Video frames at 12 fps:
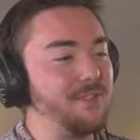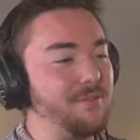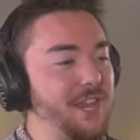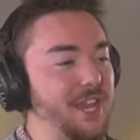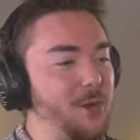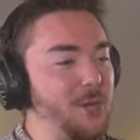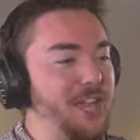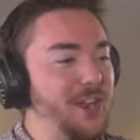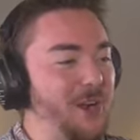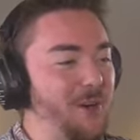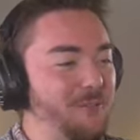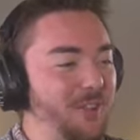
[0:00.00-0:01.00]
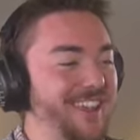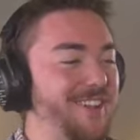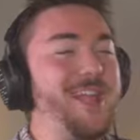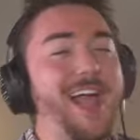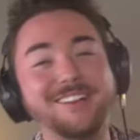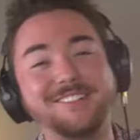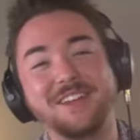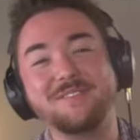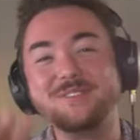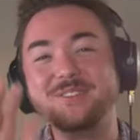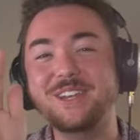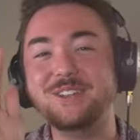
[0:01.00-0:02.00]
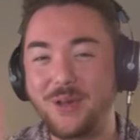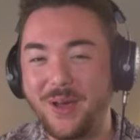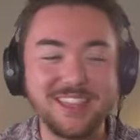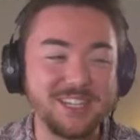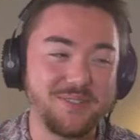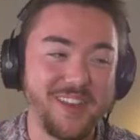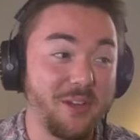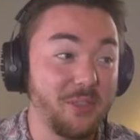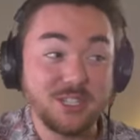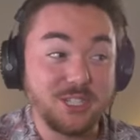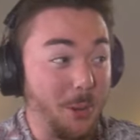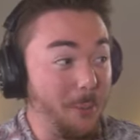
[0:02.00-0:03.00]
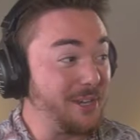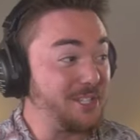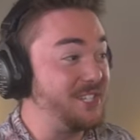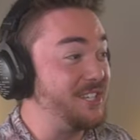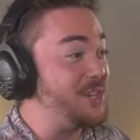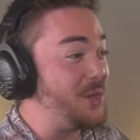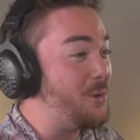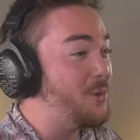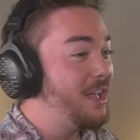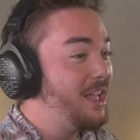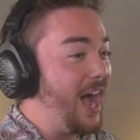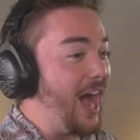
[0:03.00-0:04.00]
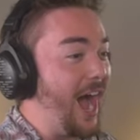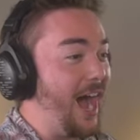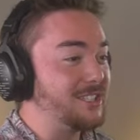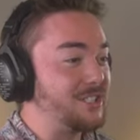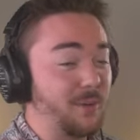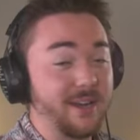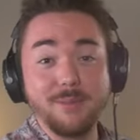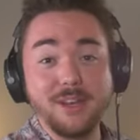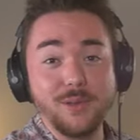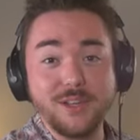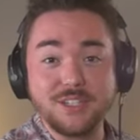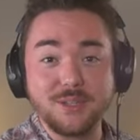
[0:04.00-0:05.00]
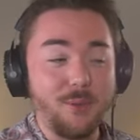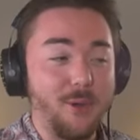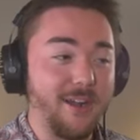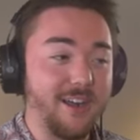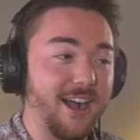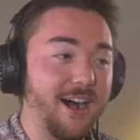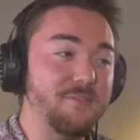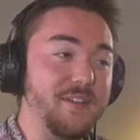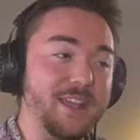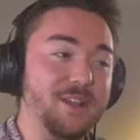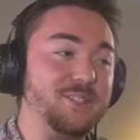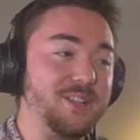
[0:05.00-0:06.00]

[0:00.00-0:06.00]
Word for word: the video here. Hopefully you guys have enjoyed this video. There's so much to do. So we're going to be doing some more videos